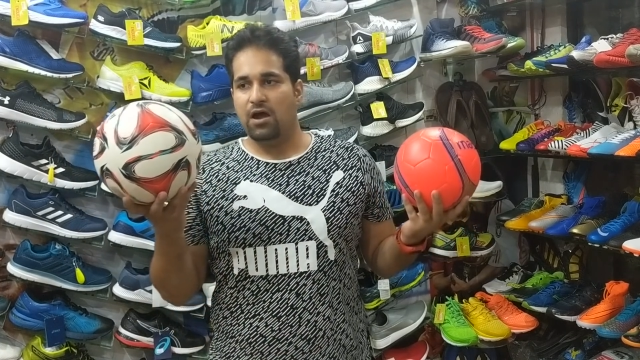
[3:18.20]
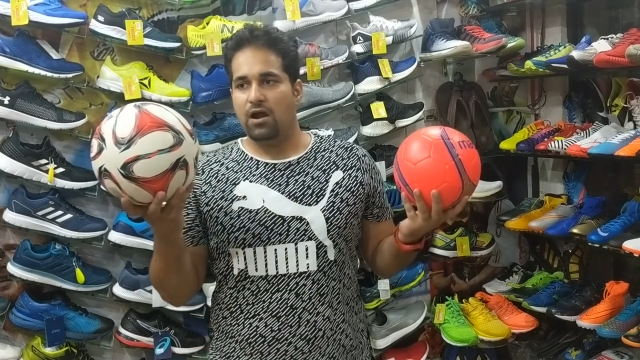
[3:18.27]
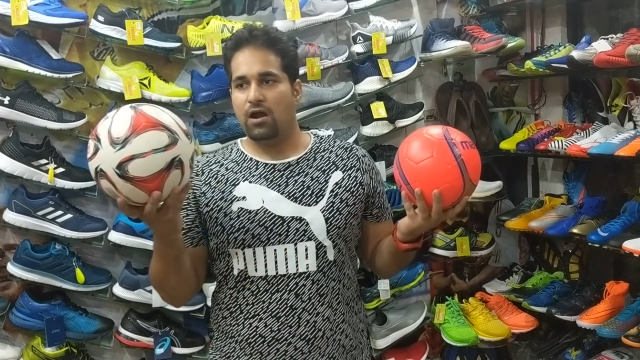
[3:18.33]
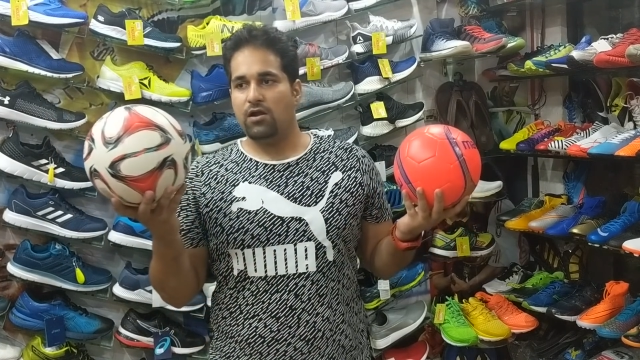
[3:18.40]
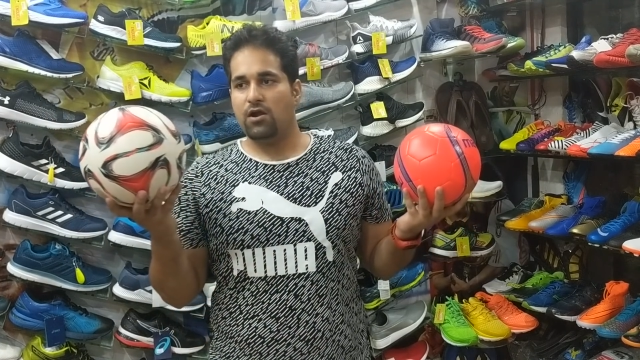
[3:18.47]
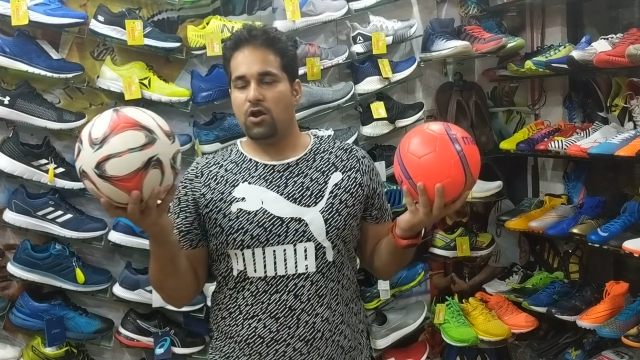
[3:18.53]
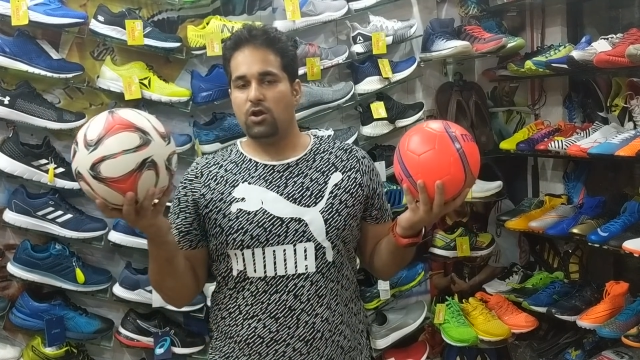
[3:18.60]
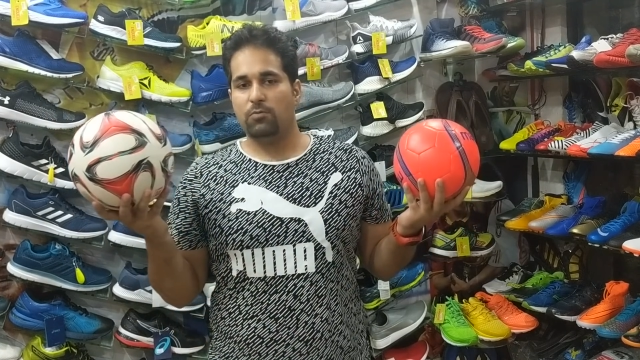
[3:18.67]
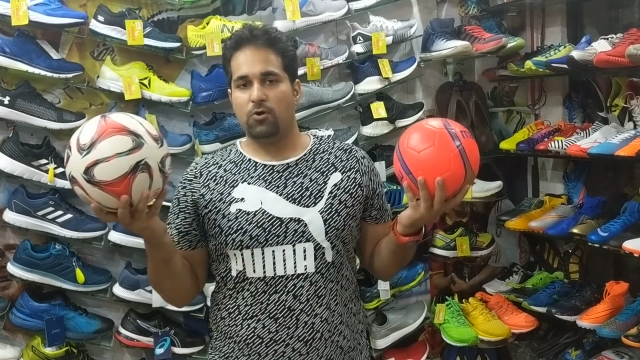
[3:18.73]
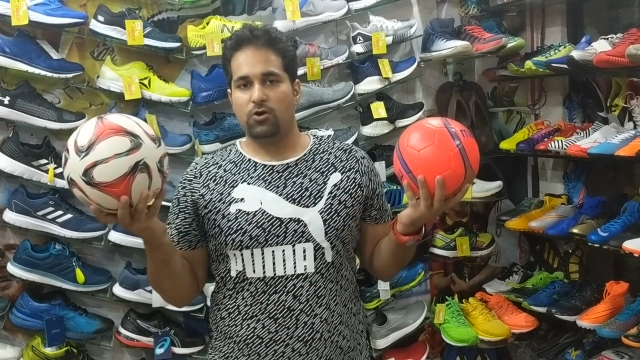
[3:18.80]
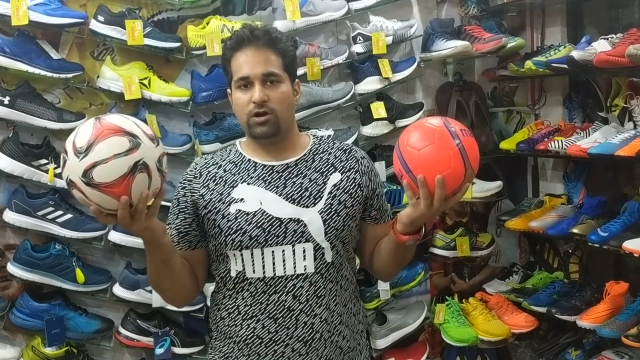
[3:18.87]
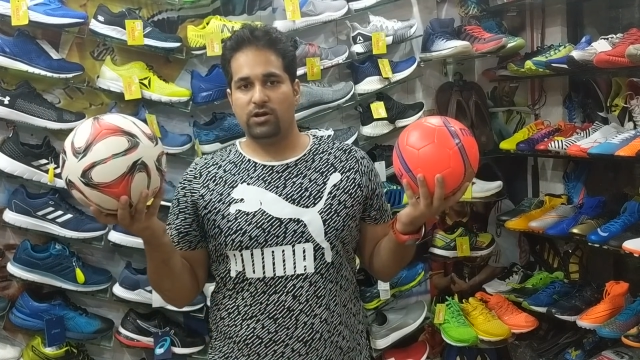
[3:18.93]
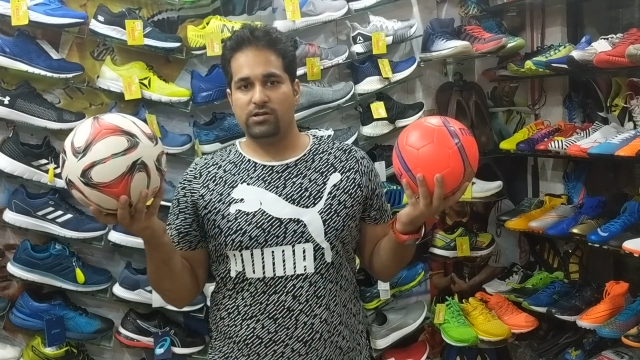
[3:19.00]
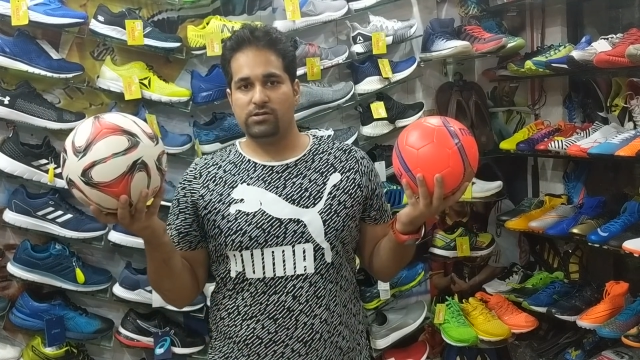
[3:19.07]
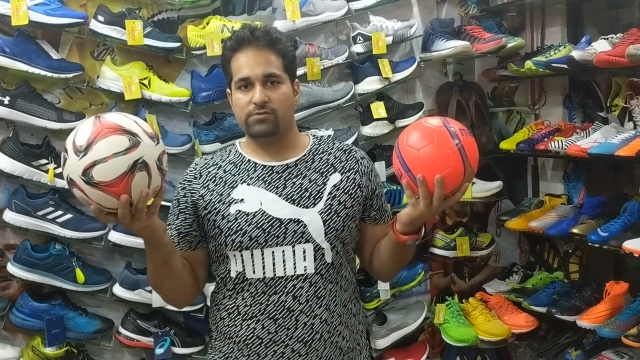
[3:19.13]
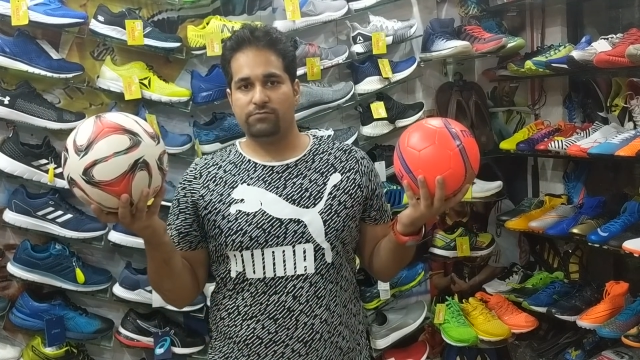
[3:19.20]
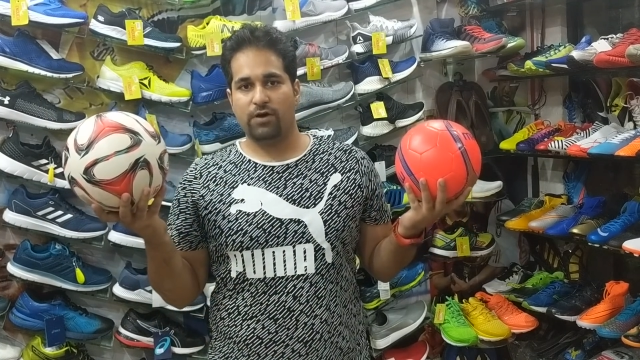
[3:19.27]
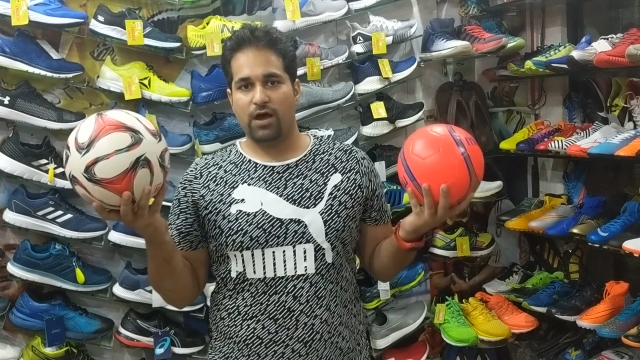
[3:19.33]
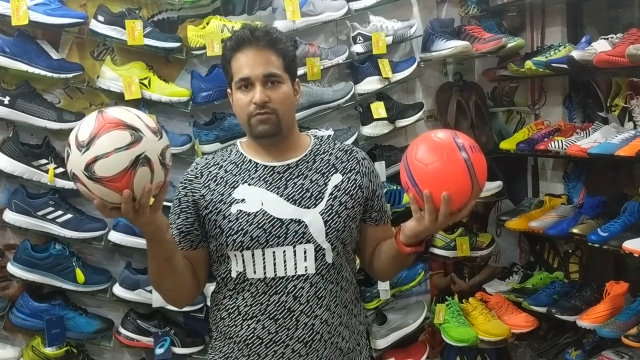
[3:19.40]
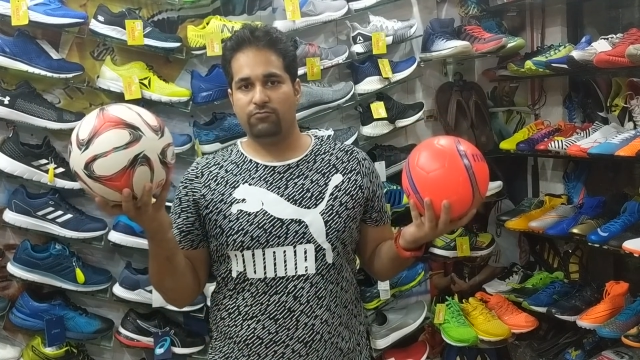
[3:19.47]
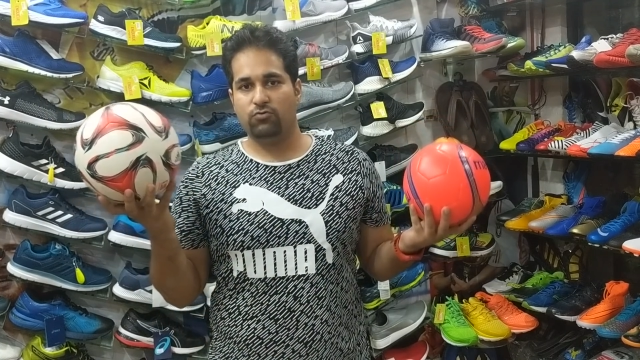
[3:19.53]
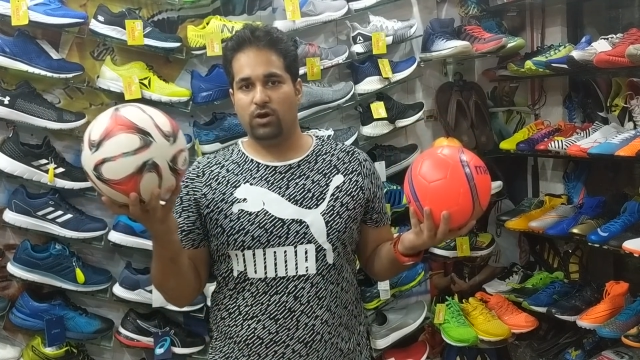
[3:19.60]
around about
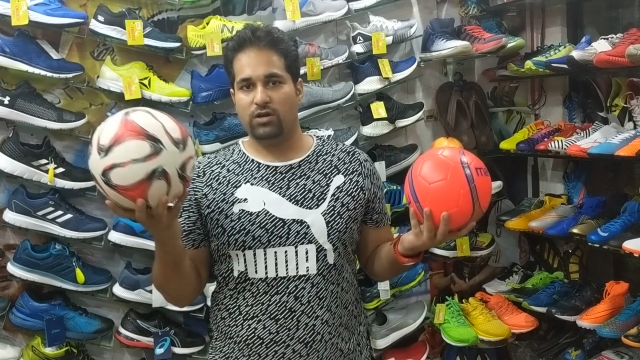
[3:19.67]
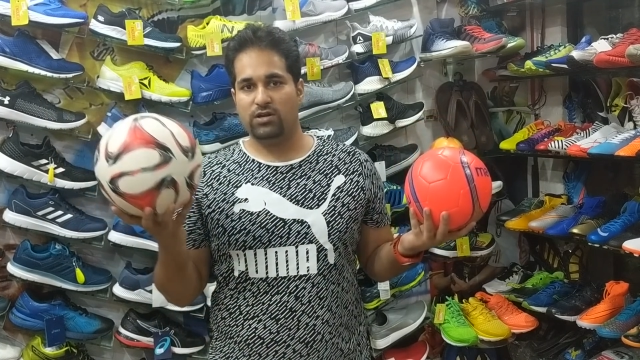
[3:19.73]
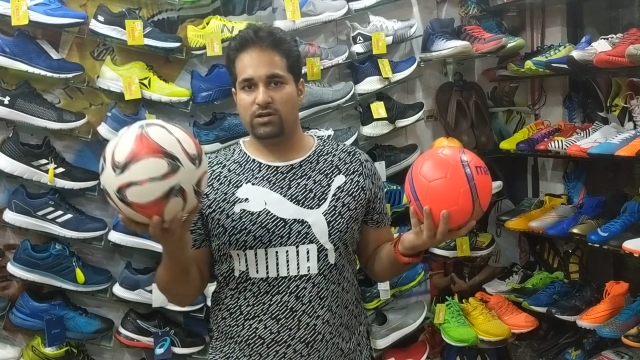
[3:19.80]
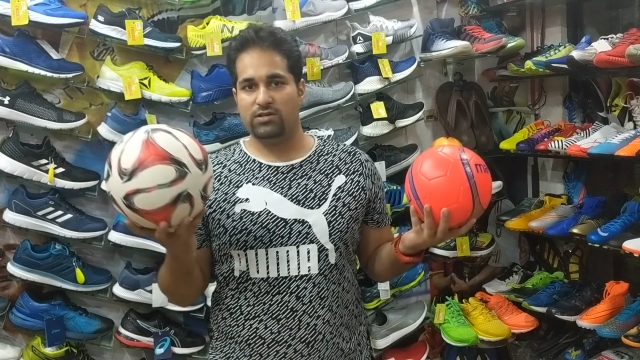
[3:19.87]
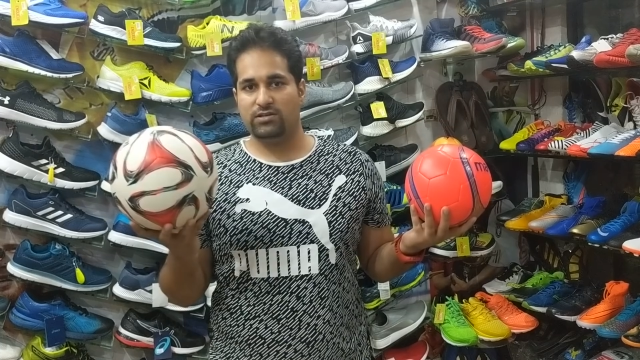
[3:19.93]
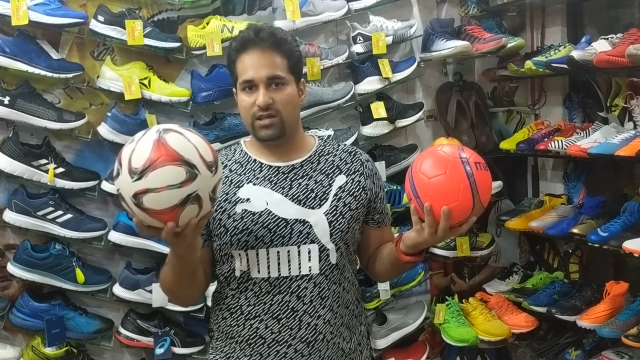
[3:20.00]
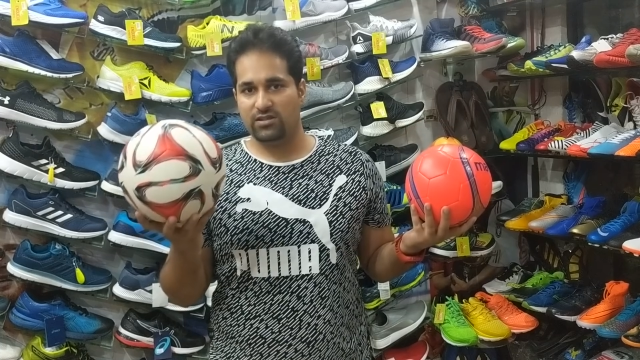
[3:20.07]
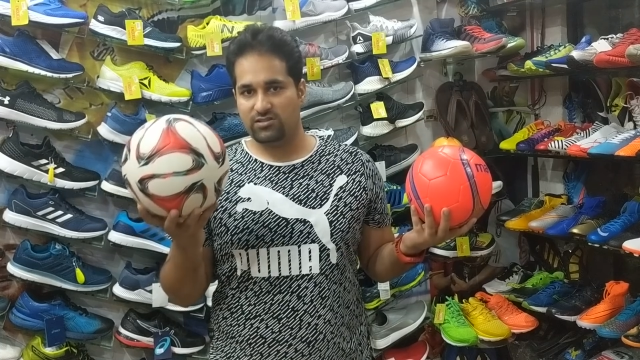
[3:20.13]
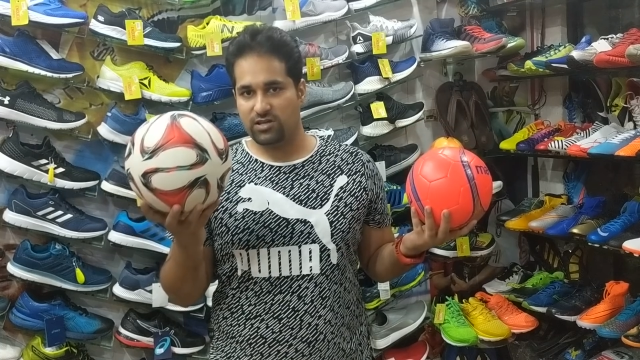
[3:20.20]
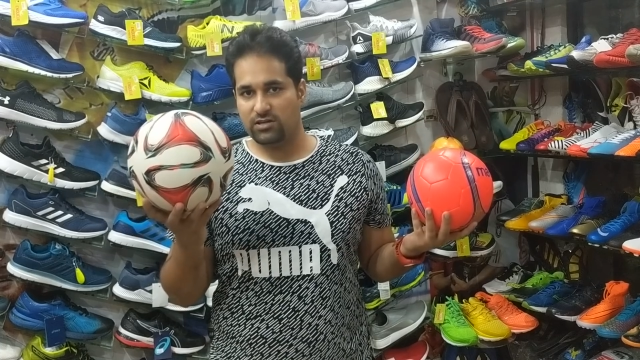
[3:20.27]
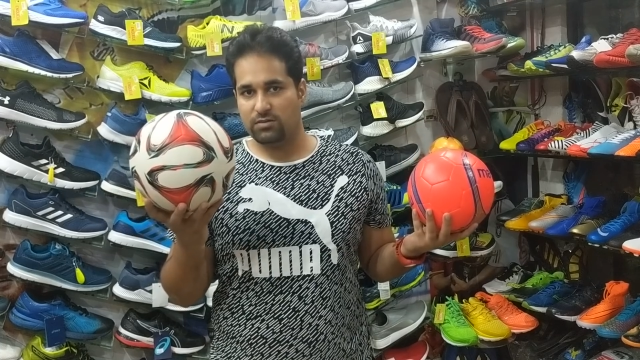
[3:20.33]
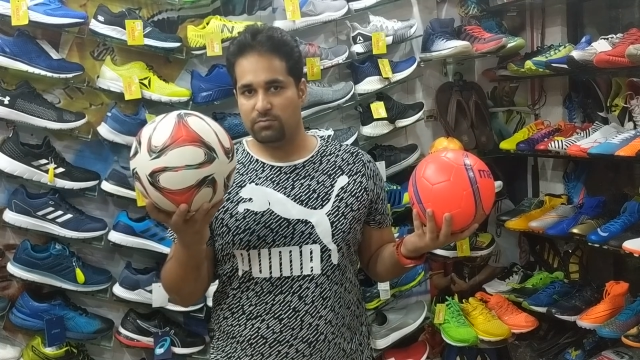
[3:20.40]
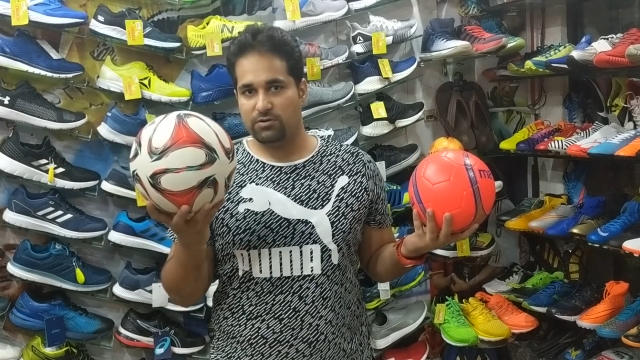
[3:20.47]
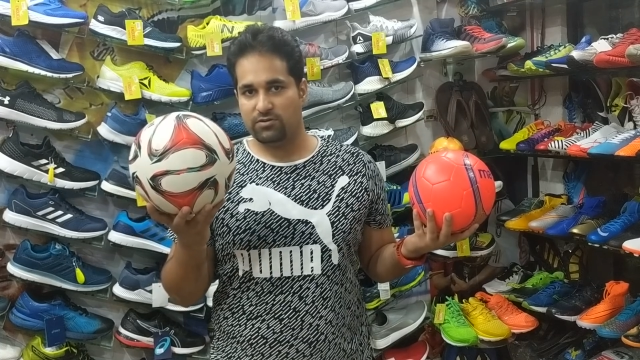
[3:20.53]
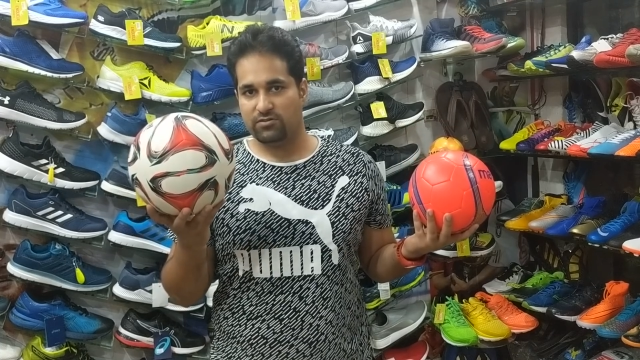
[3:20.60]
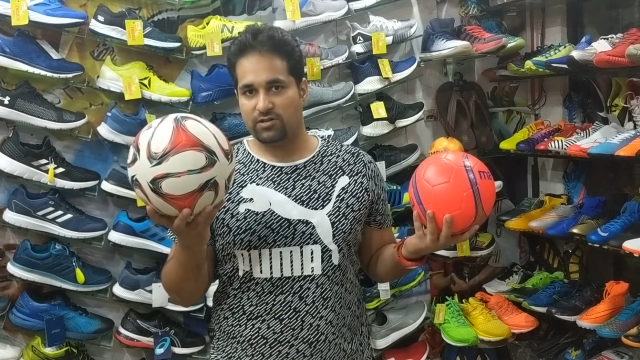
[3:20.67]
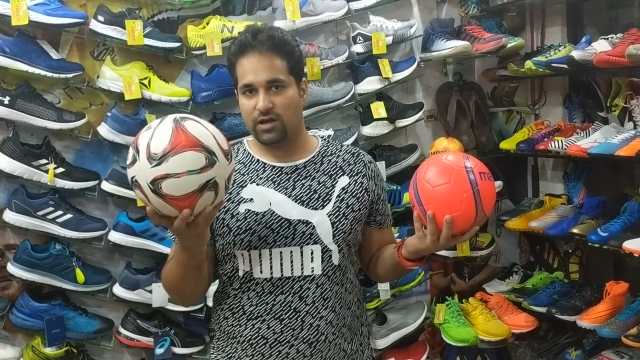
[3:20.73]
105 to 110 centimeters